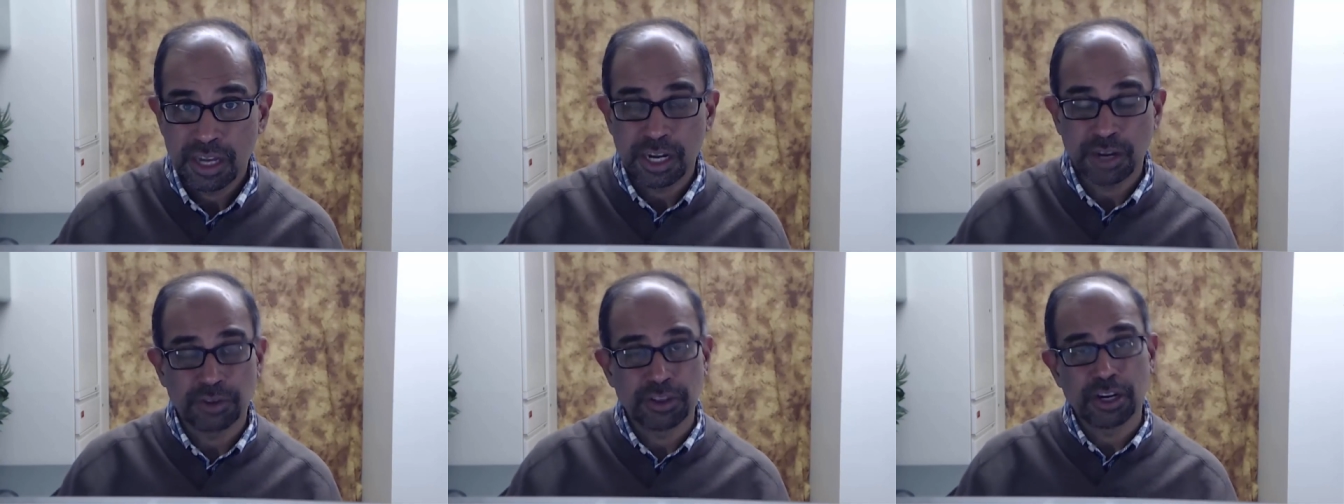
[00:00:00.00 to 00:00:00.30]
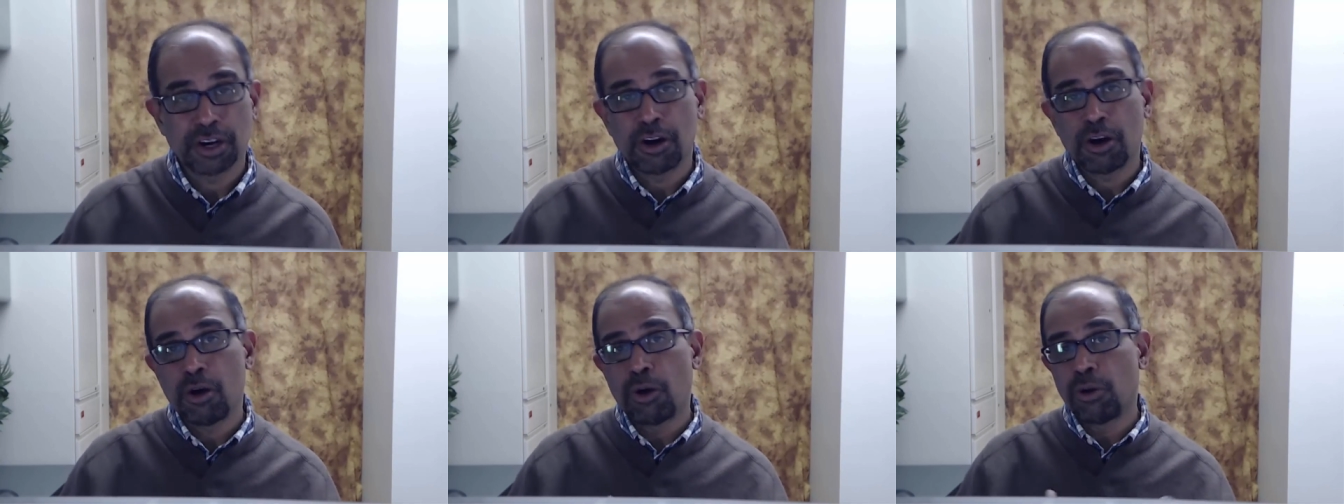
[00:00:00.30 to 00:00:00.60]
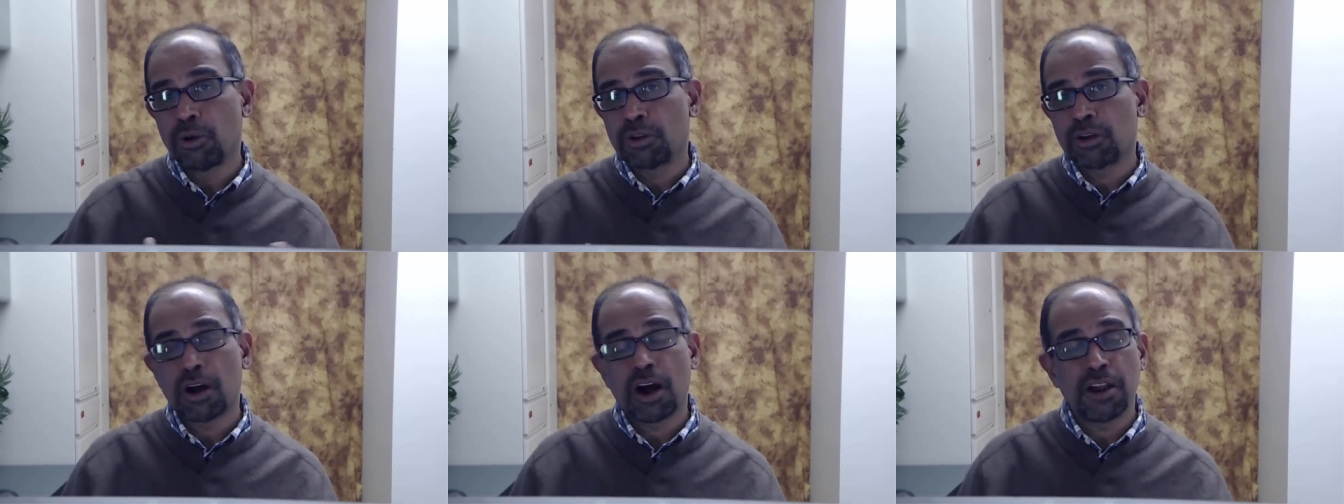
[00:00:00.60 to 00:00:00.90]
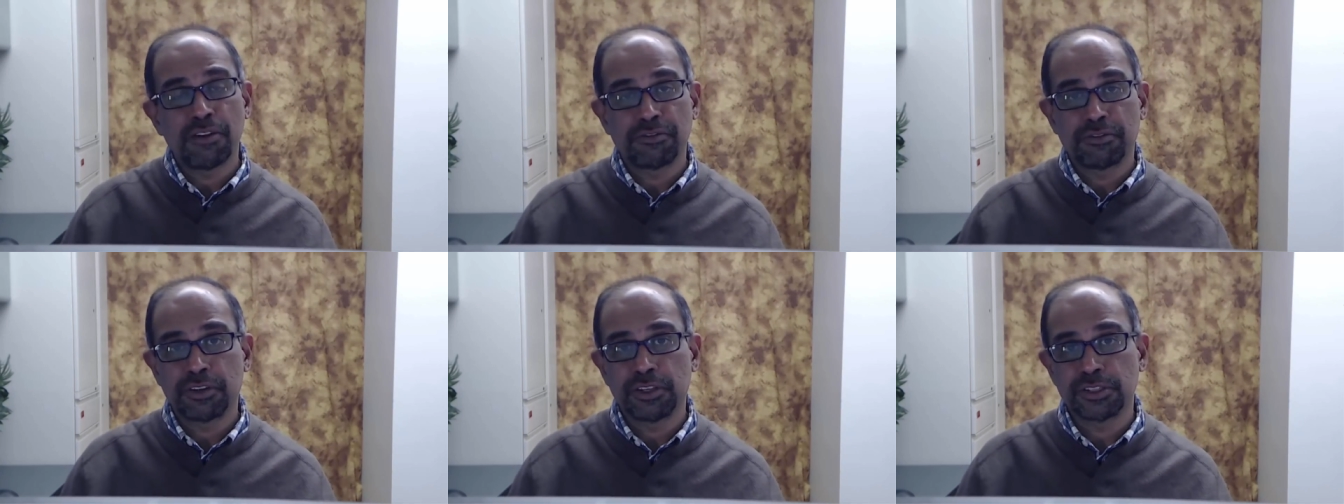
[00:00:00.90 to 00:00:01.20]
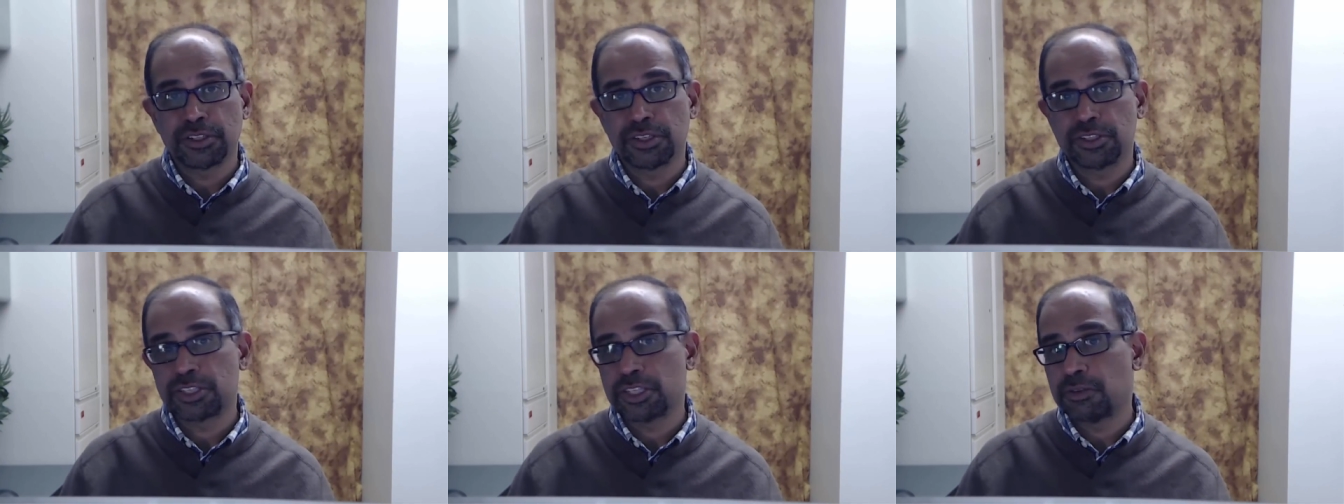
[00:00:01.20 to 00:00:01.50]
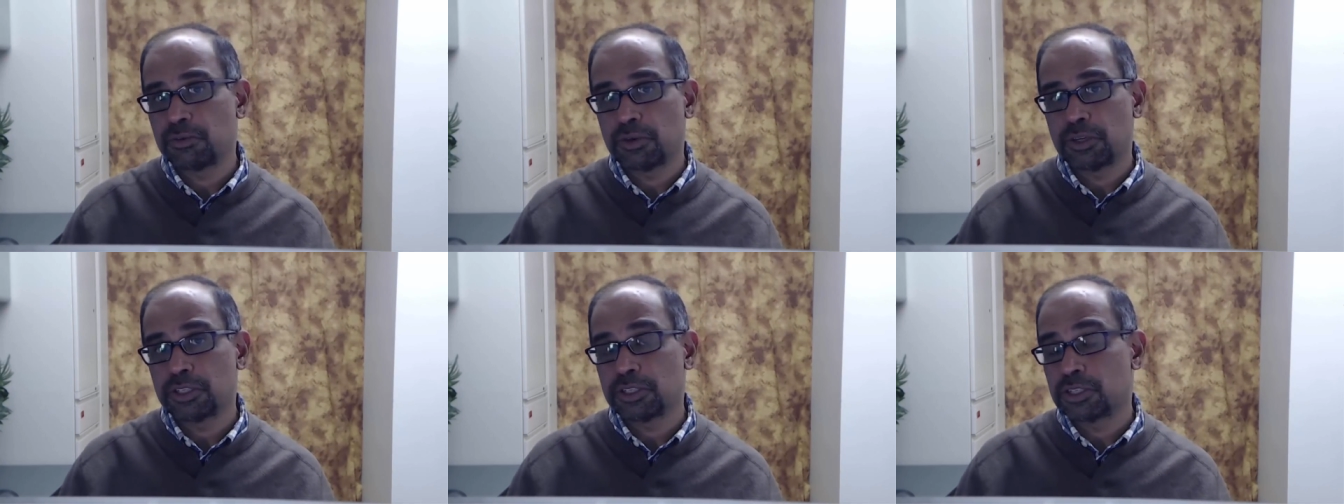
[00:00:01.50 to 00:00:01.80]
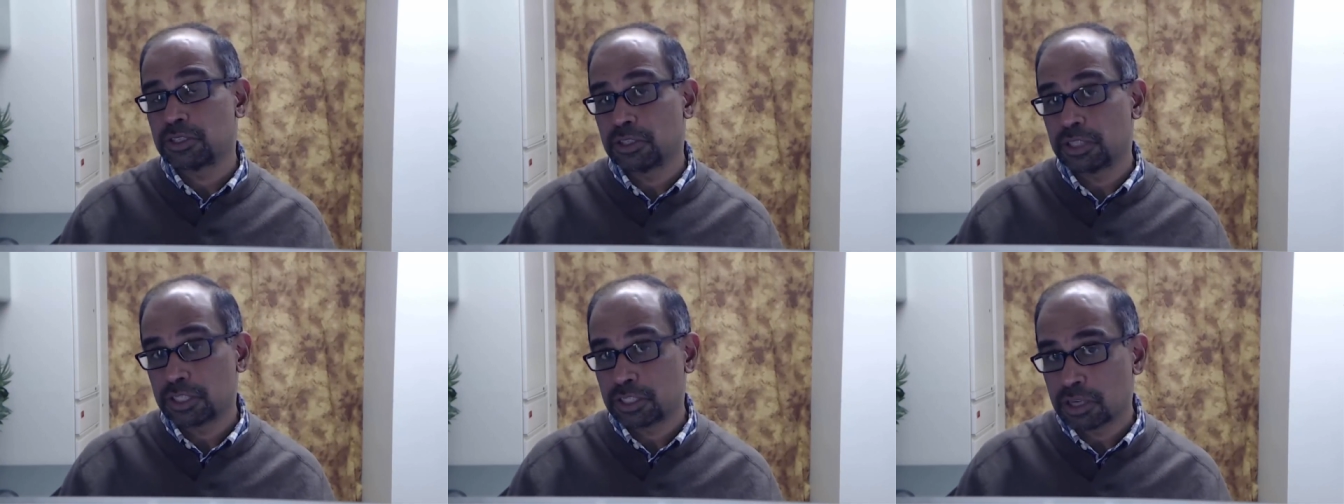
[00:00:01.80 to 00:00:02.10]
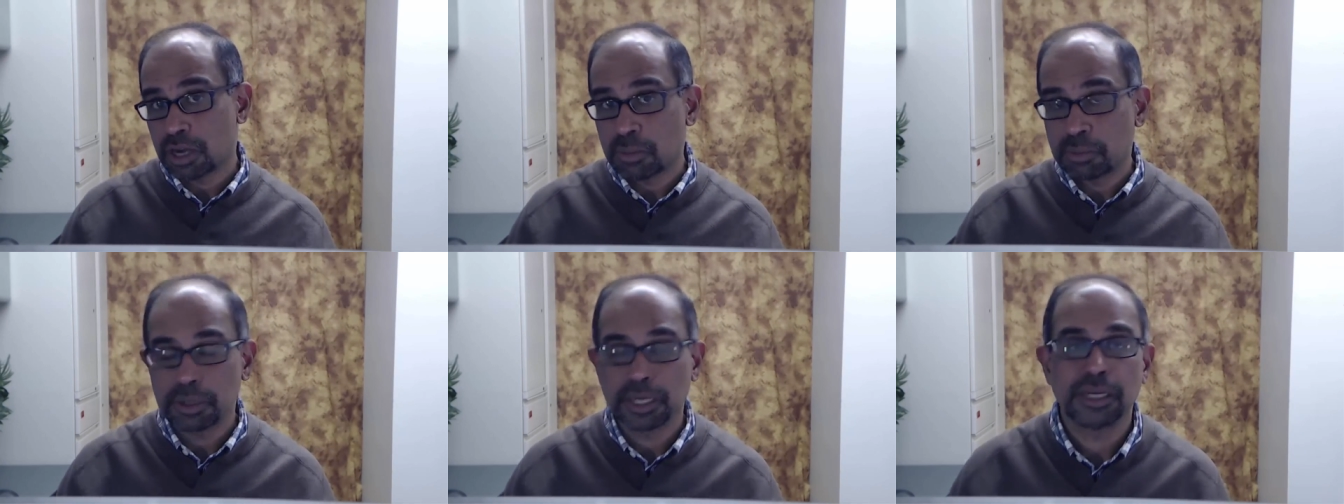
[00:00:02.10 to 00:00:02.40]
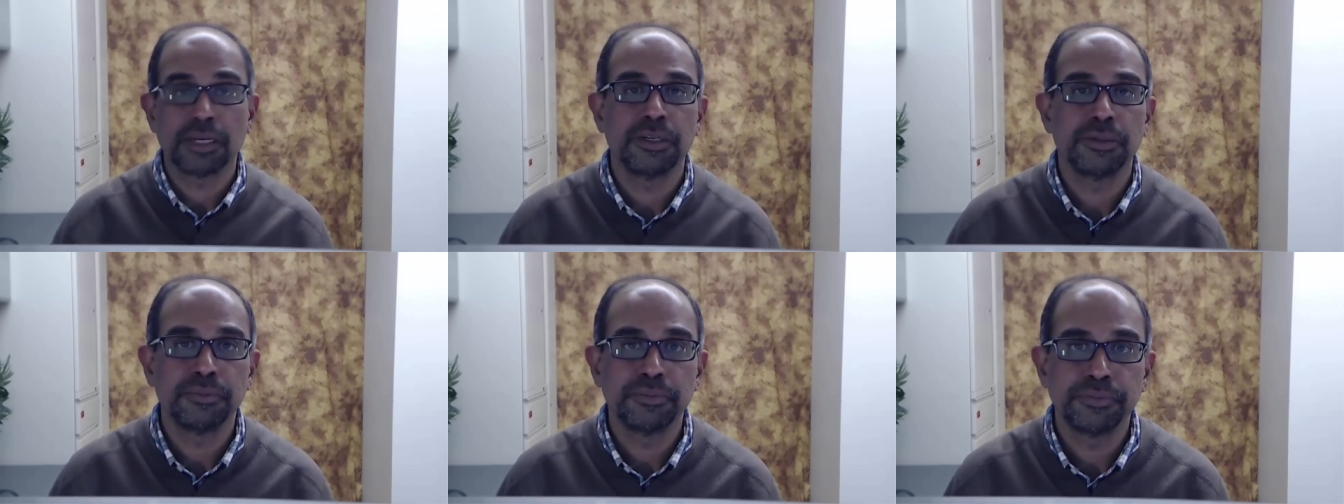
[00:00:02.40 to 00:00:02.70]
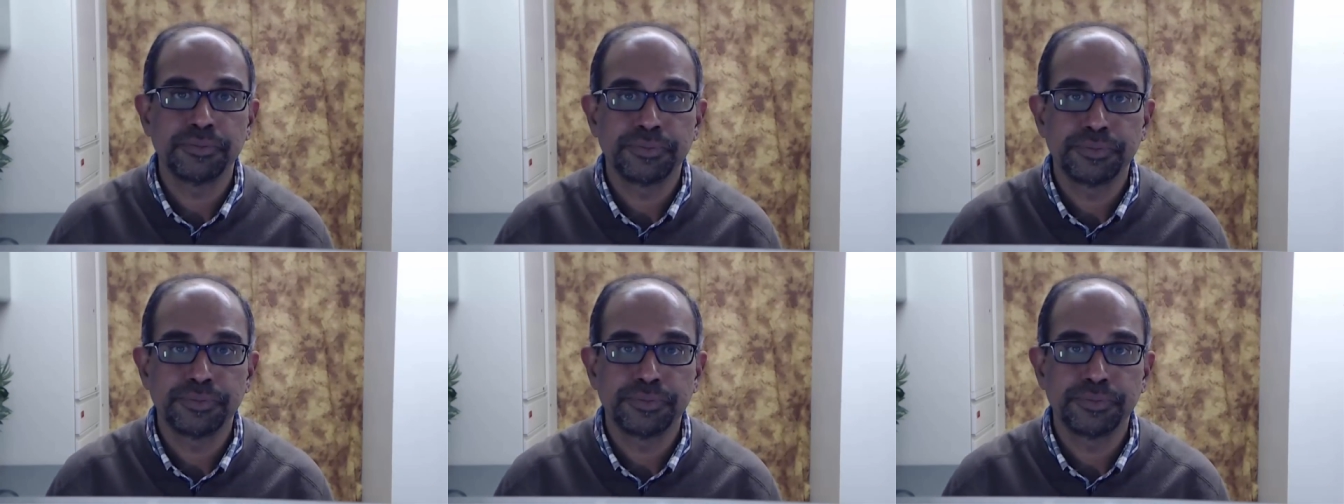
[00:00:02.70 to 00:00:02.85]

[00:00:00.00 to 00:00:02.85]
Now, there are whole conferences devoted to the topic.